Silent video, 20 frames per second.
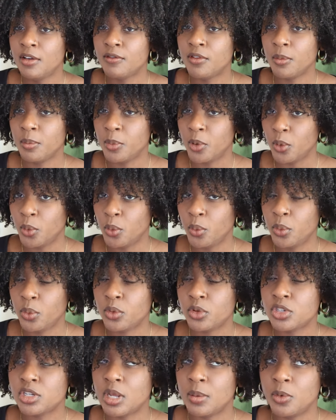for both
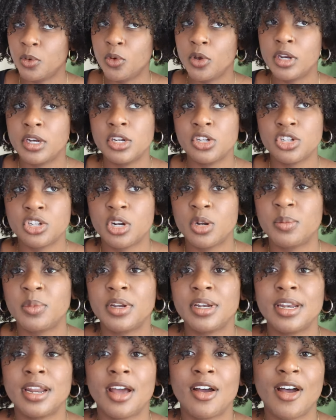shampoo and conditioner,
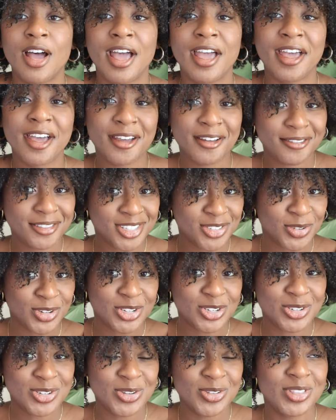but now I have
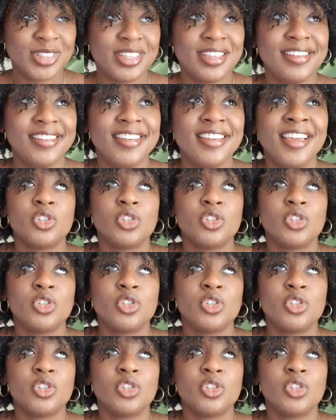switched to the